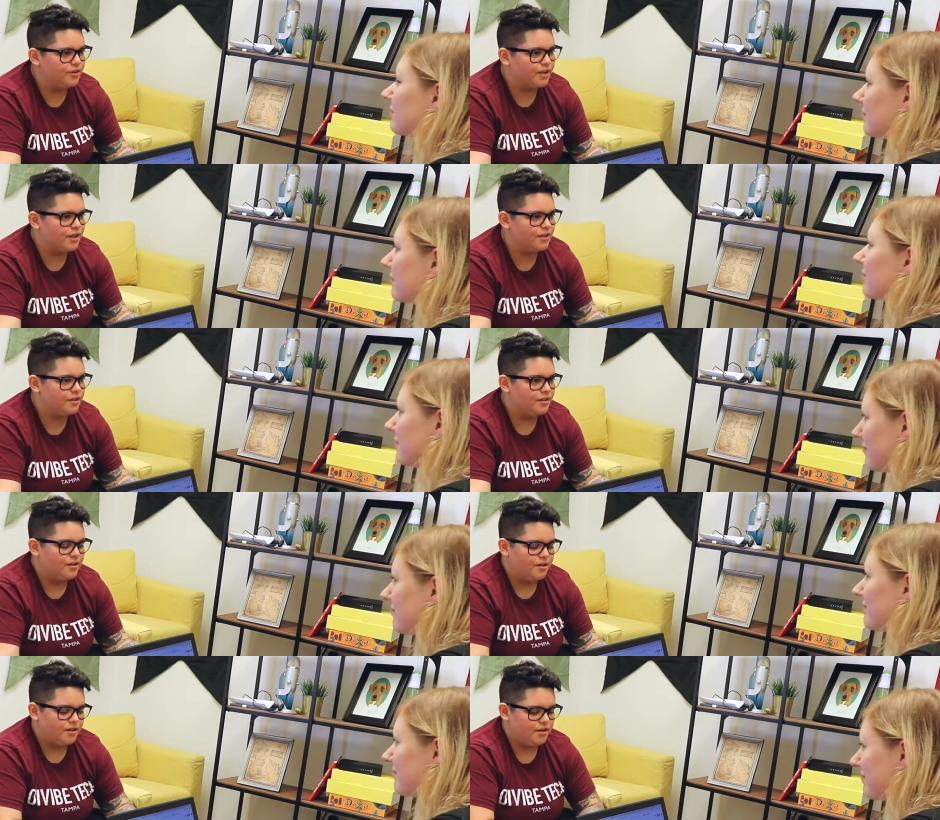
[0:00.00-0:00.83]
Speaker 1: Like,
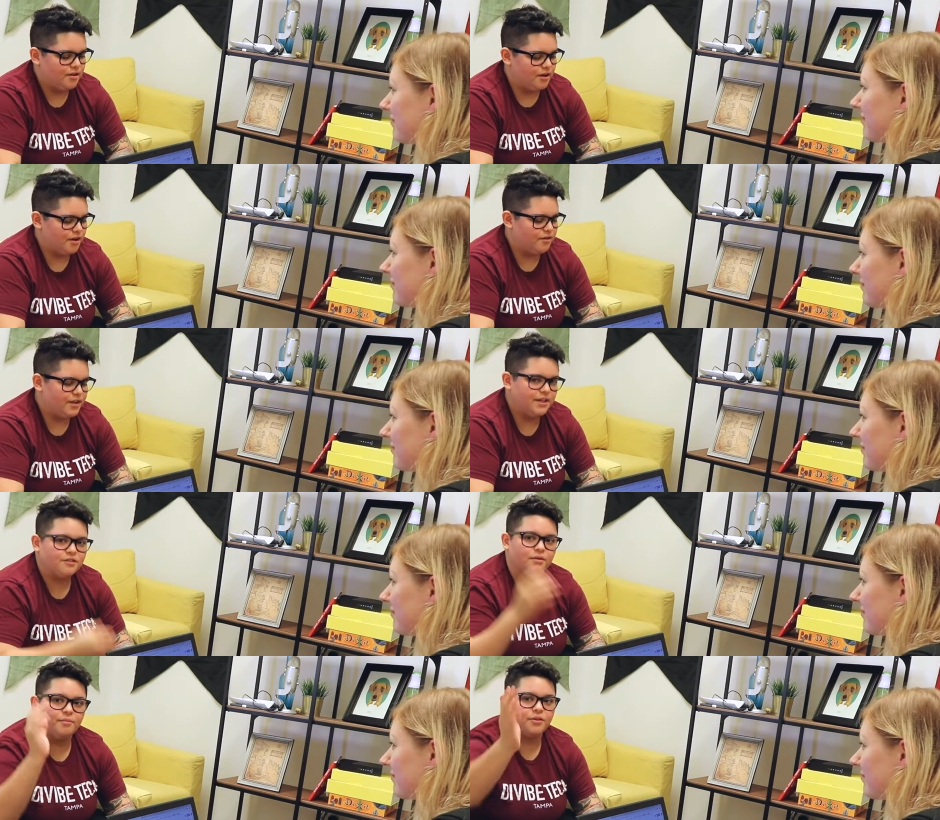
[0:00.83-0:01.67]
you know, and
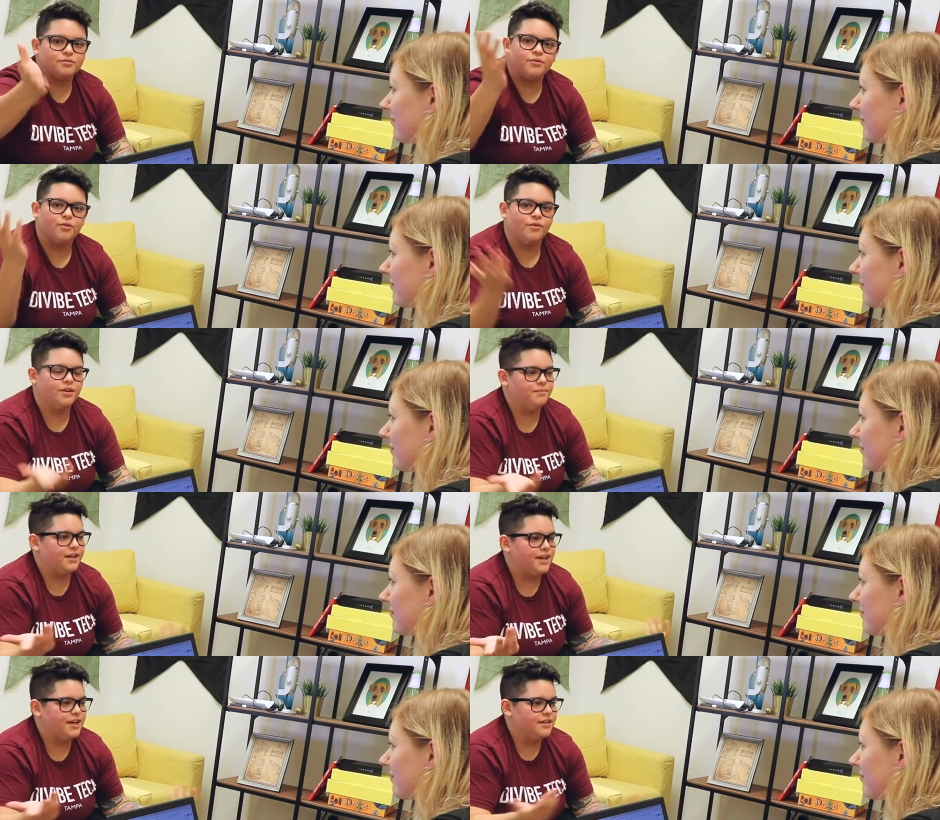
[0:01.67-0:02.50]
that's why I'm also recording
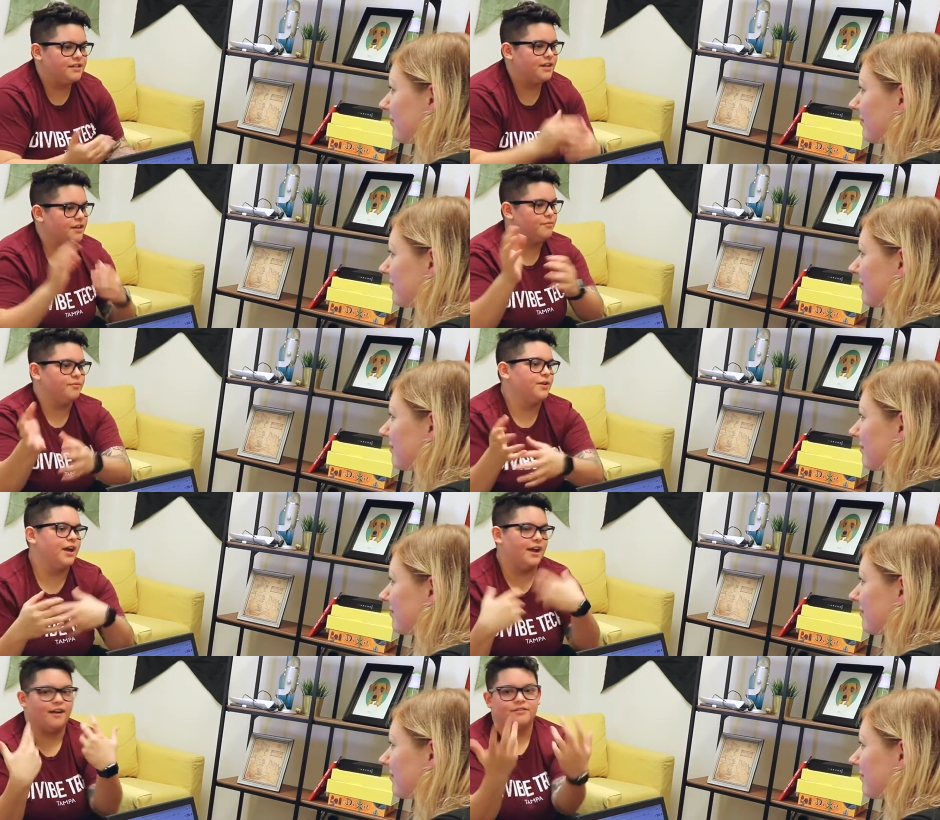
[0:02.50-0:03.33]
my days, like, and what
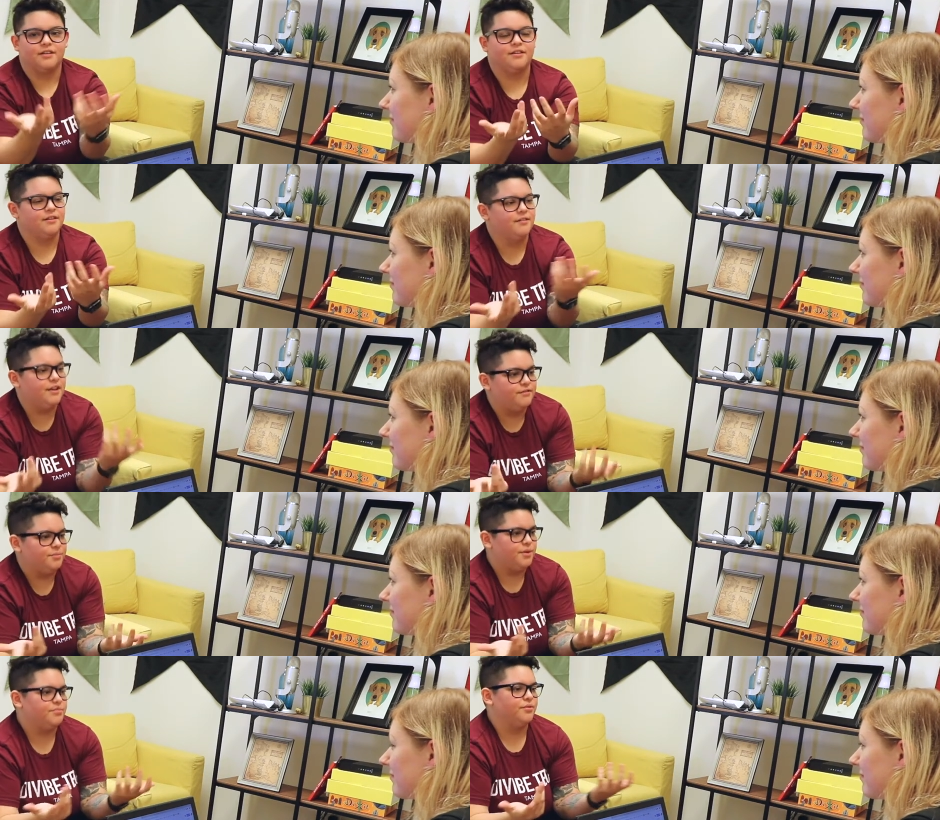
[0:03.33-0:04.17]
I have to give
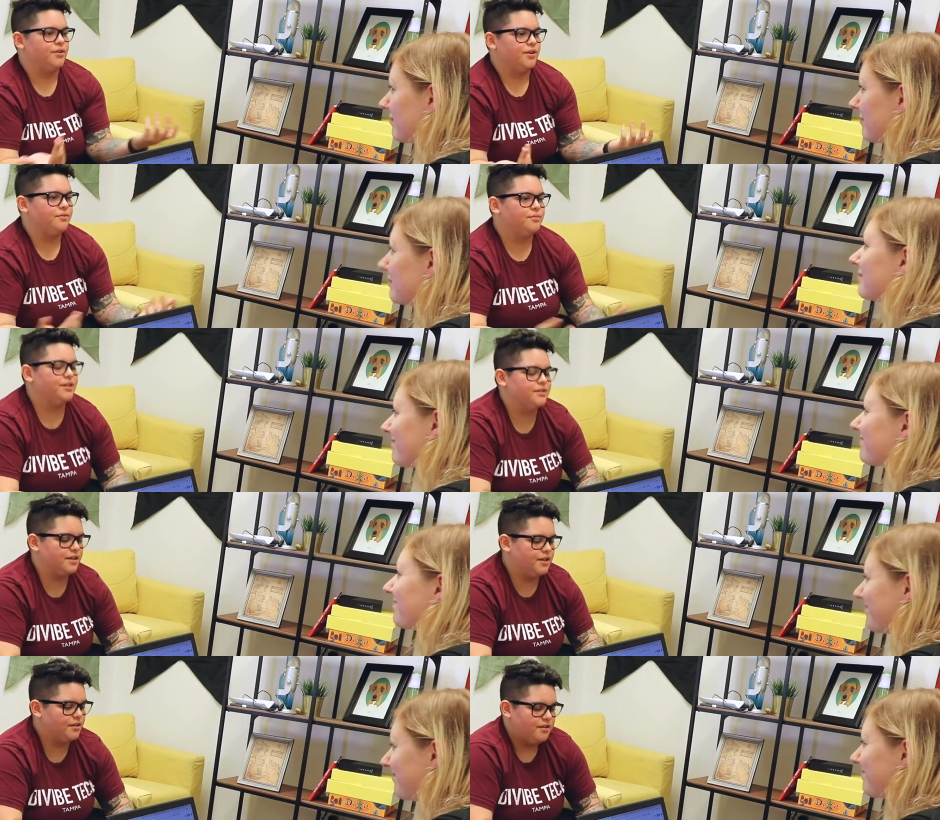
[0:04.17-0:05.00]
to people, you know, because,
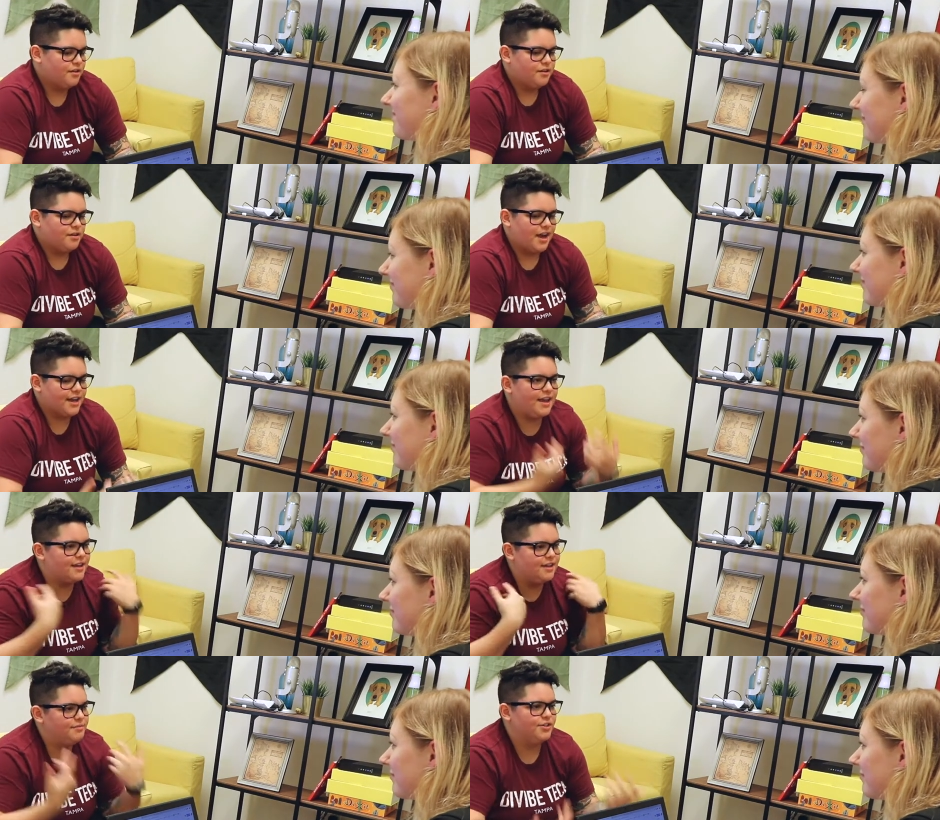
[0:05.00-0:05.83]
like, I
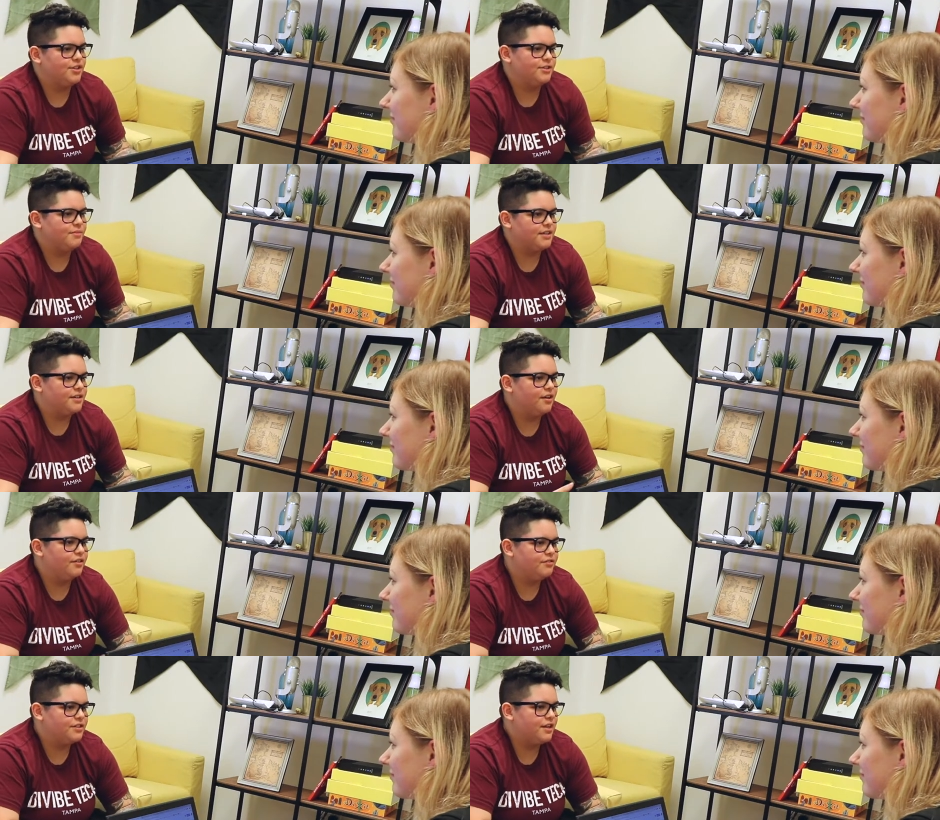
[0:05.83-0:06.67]
can't keep this shit to
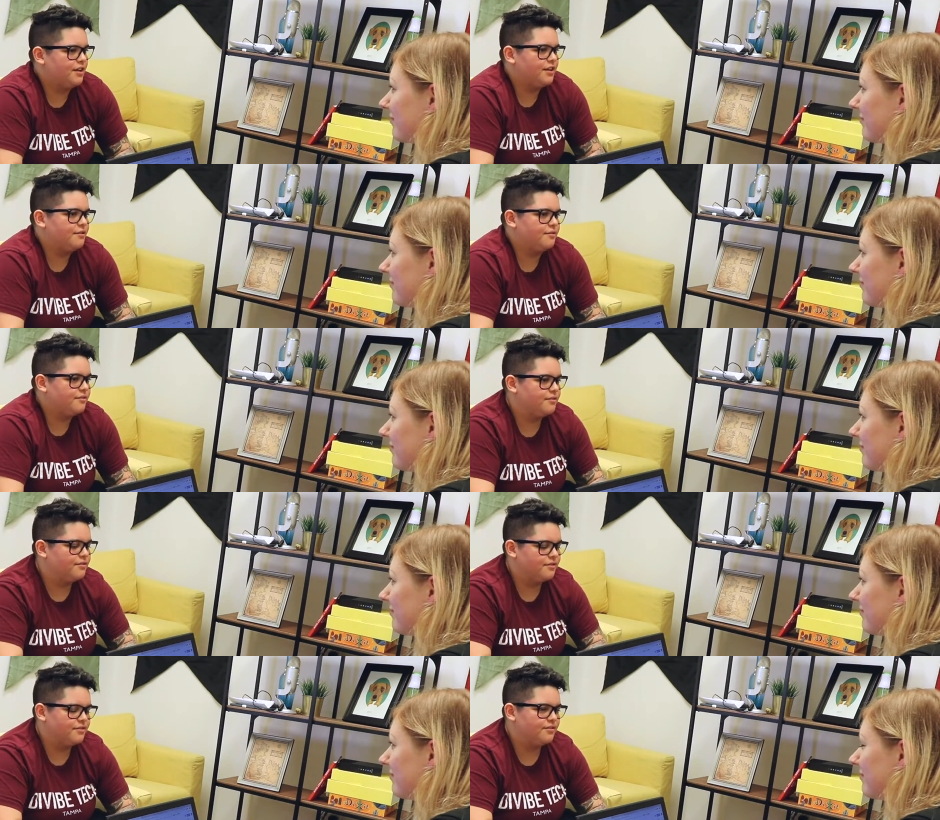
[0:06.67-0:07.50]
myself. It's not, like,
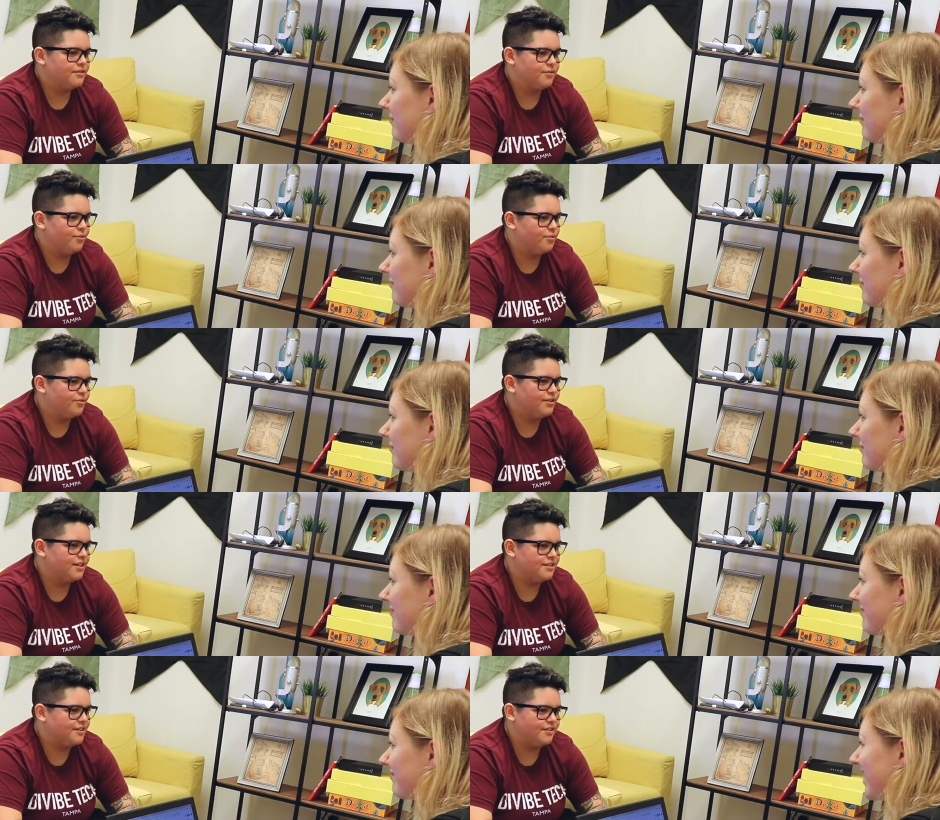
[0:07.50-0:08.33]
it's cool. It's
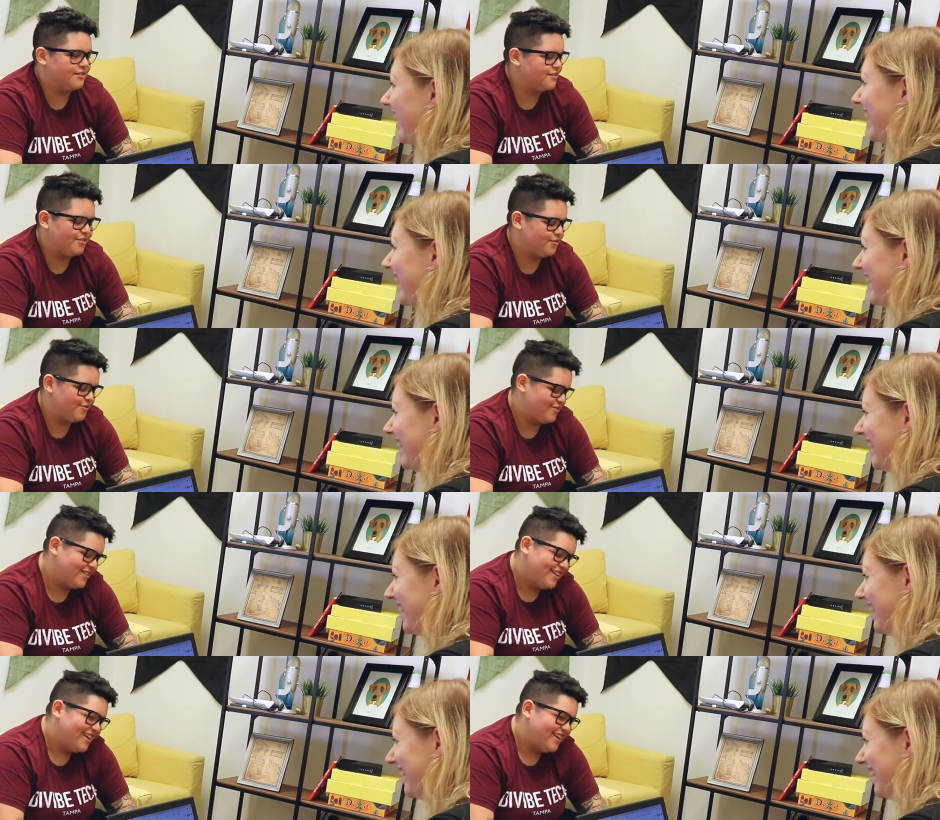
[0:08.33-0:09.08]
not, it's cool.